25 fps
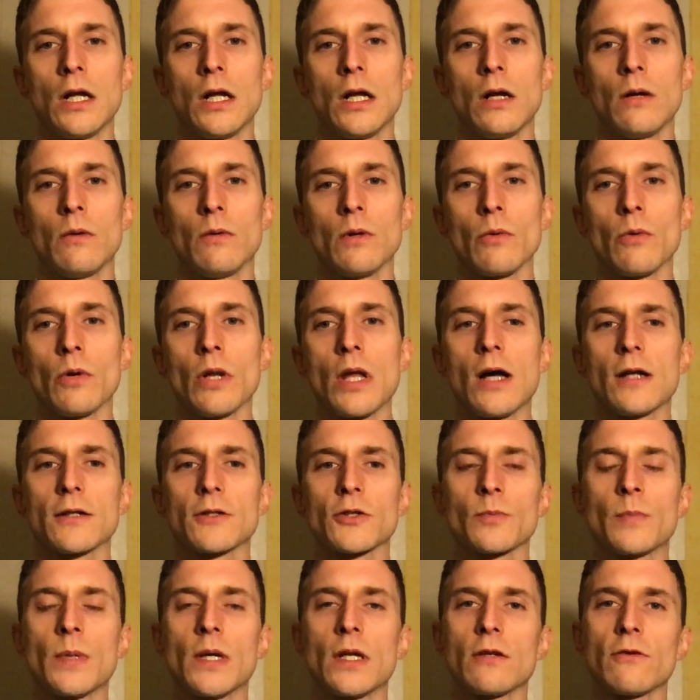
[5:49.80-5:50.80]
We will not
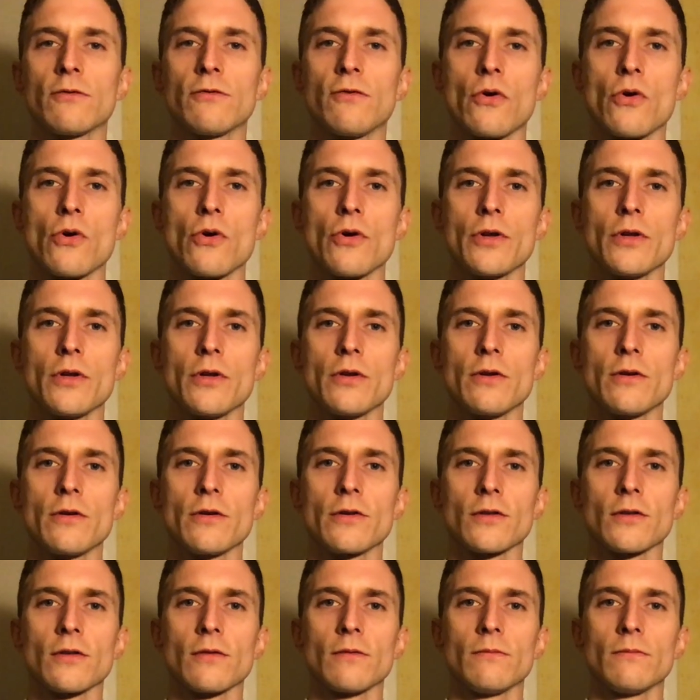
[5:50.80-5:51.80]
spend 4
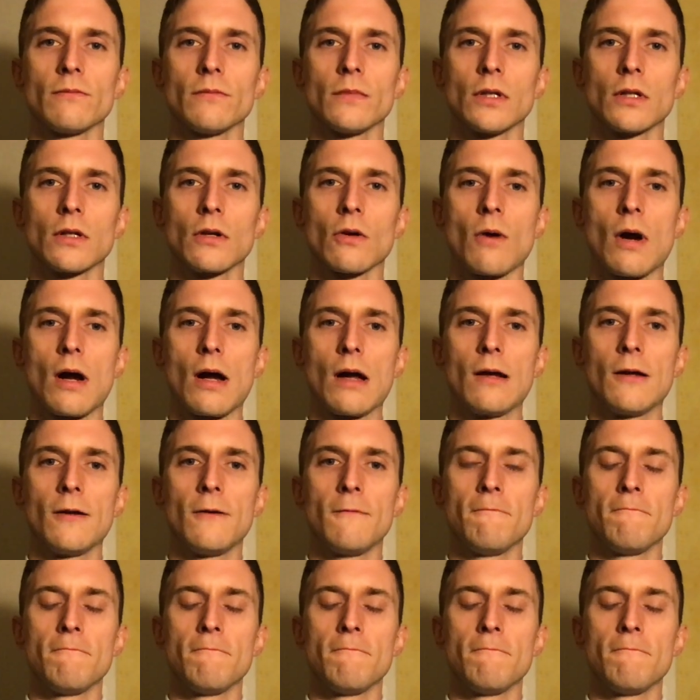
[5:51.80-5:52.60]
years in quiet.